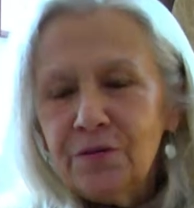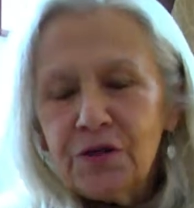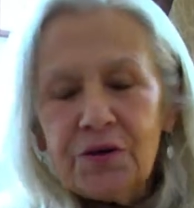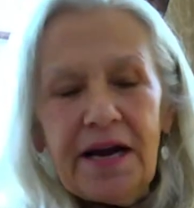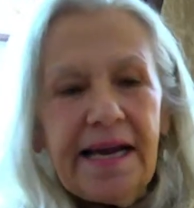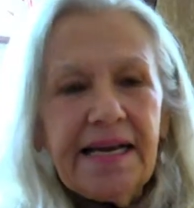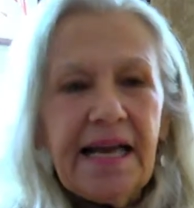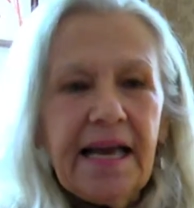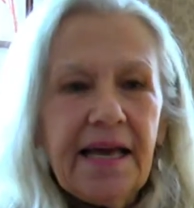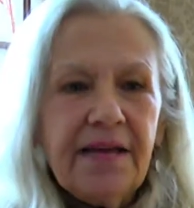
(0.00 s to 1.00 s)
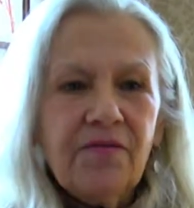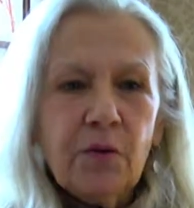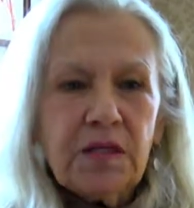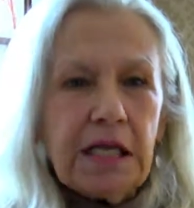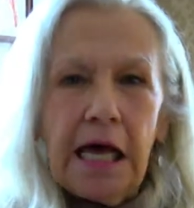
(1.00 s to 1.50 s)
was great, and
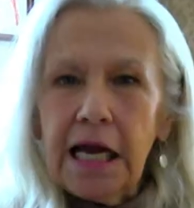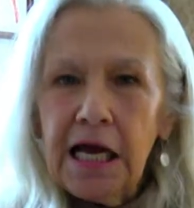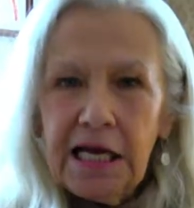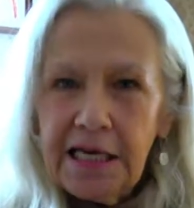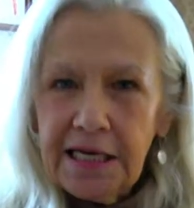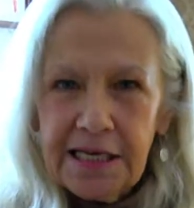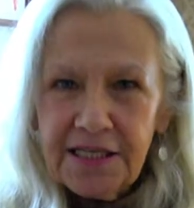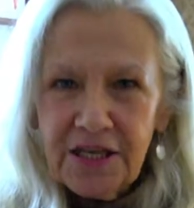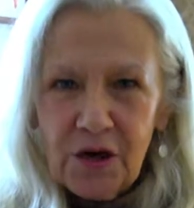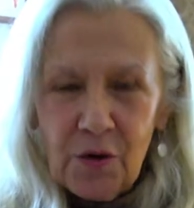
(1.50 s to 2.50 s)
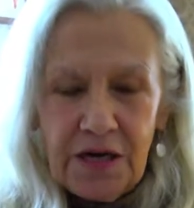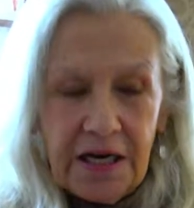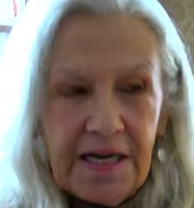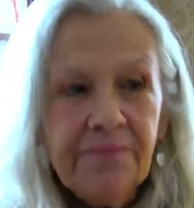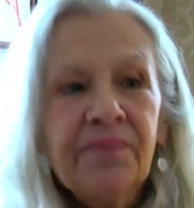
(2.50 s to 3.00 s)
there was a lot of hugging and kissing going
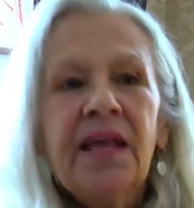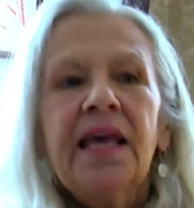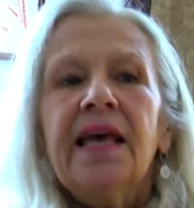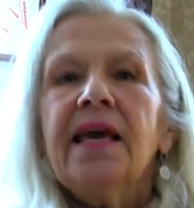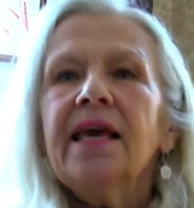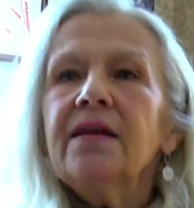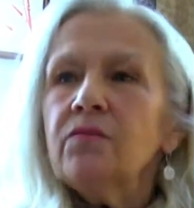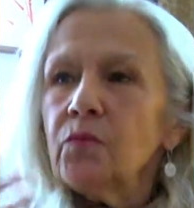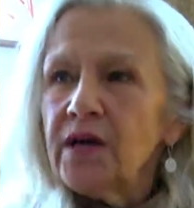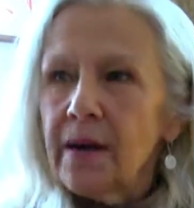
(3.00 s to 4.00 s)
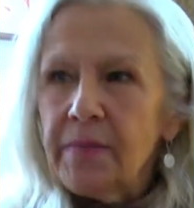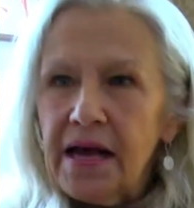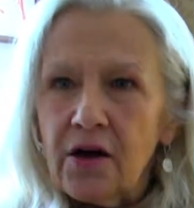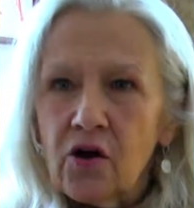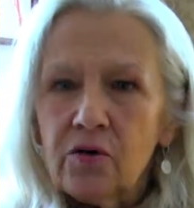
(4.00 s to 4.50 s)
on. And we got
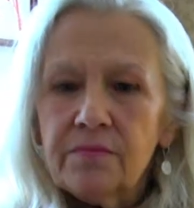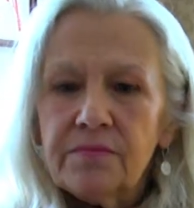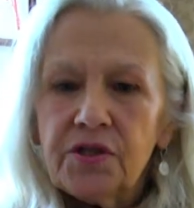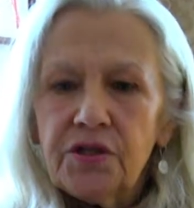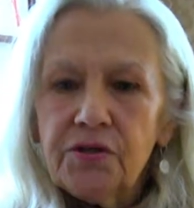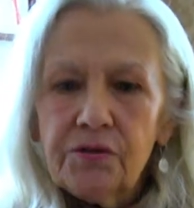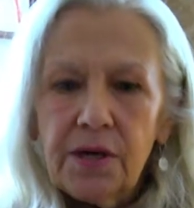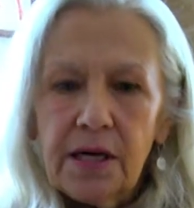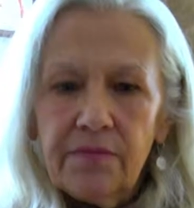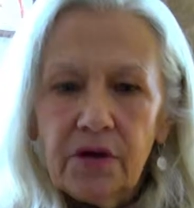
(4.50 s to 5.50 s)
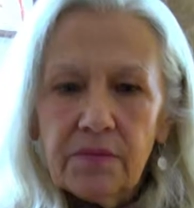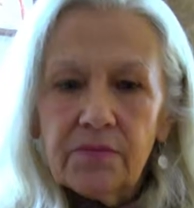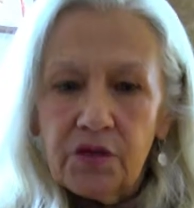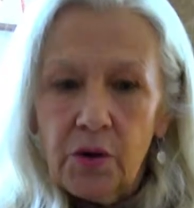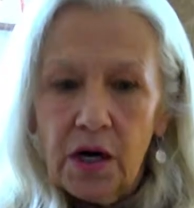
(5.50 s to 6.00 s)
back home to
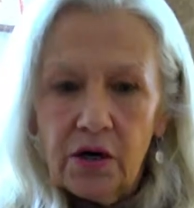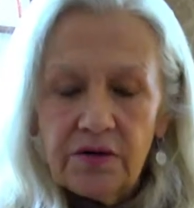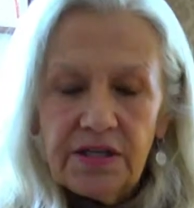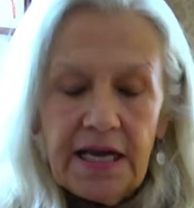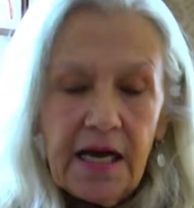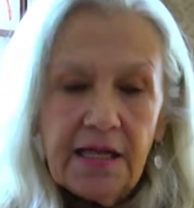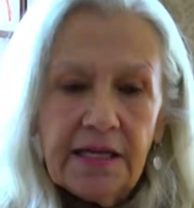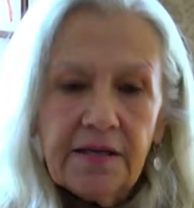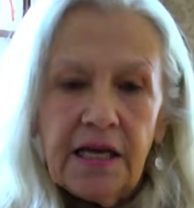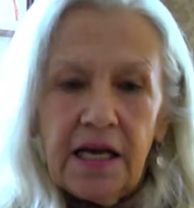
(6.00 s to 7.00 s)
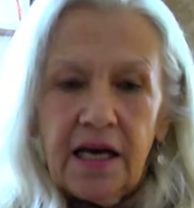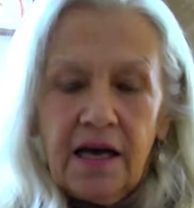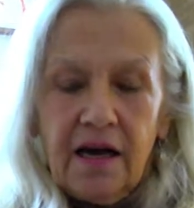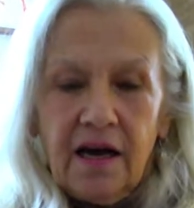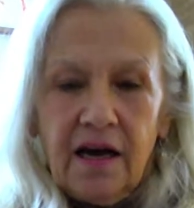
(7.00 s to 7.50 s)
our hotel, and
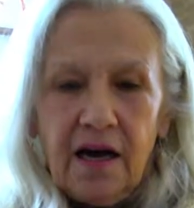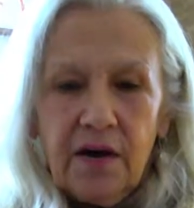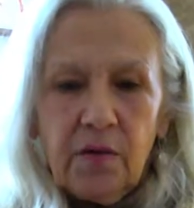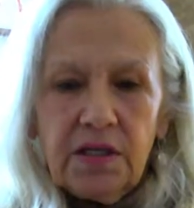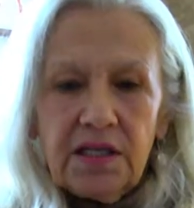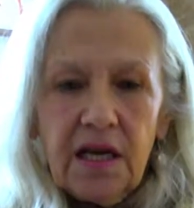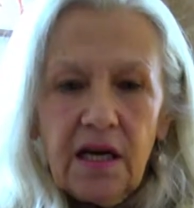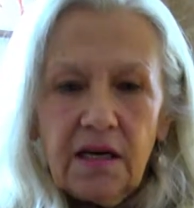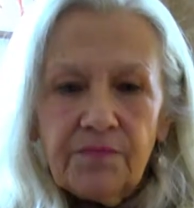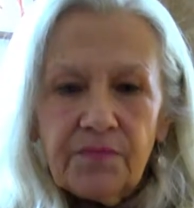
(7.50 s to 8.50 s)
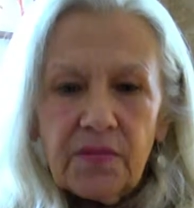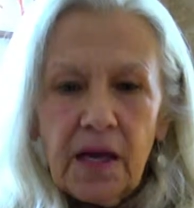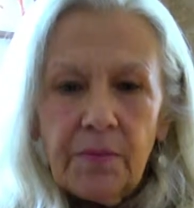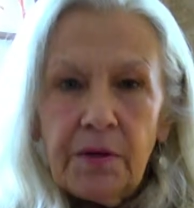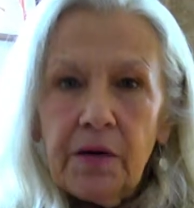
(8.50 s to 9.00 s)
I was
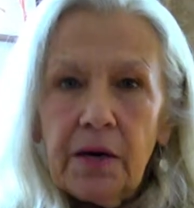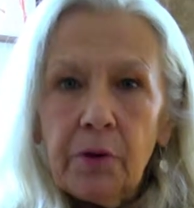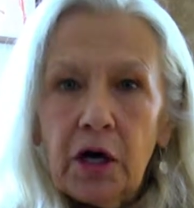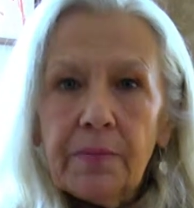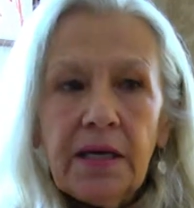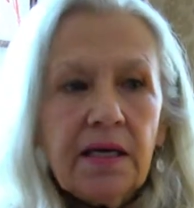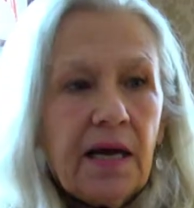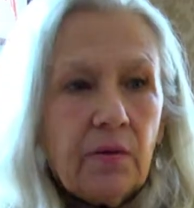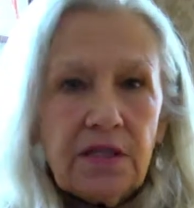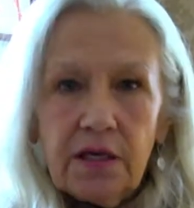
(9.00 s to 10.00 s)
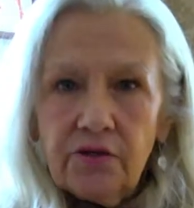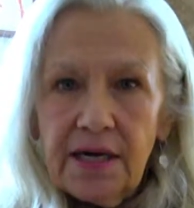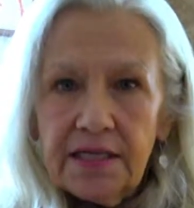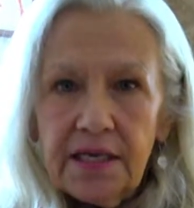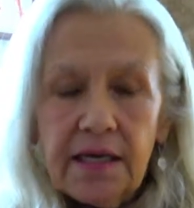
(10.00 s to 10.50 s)
up in my apartment, and I was
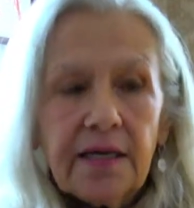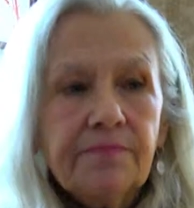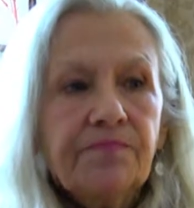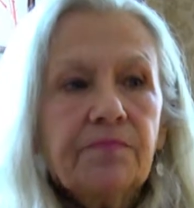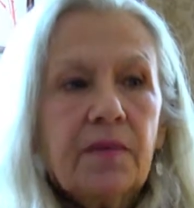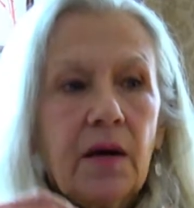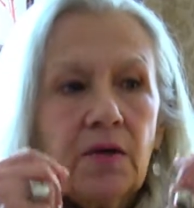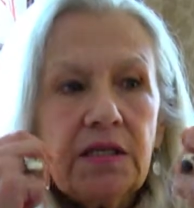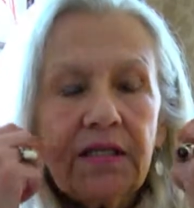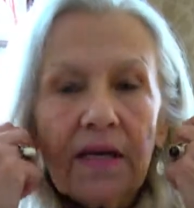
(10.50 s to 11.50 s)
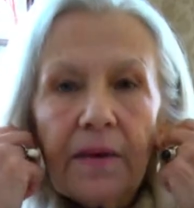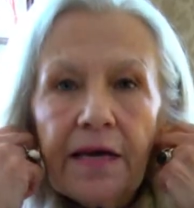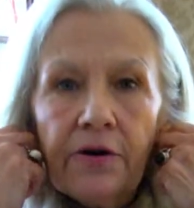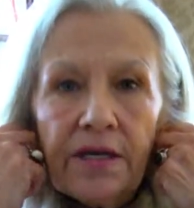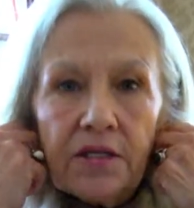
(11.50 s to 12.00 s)
undressing, and I went to take my
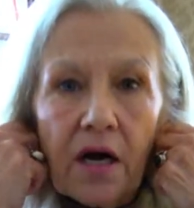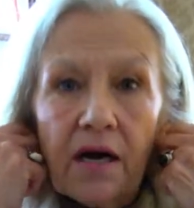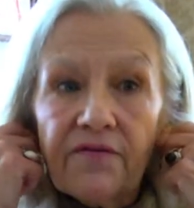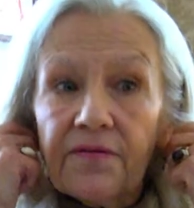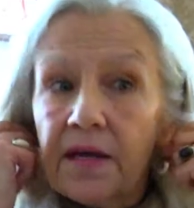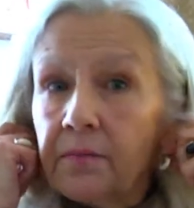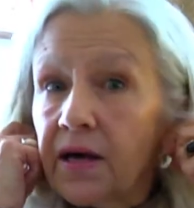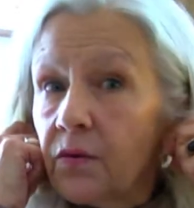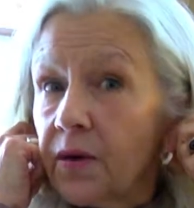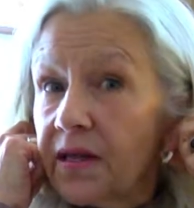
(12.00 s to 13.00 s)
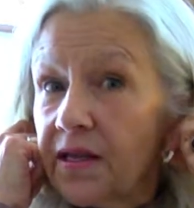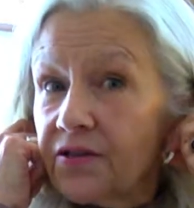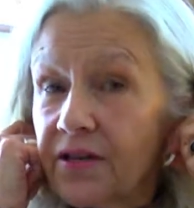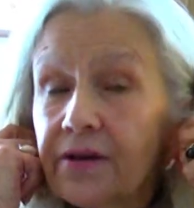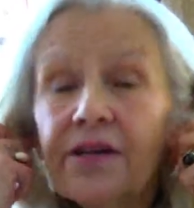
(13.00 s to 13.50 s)
earrings off. And by the way,
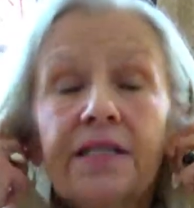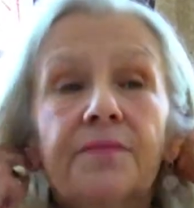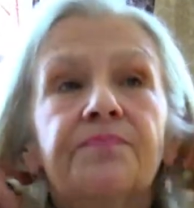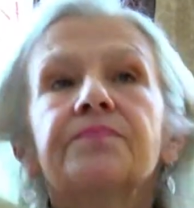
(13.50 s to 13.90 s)
these are the earrings.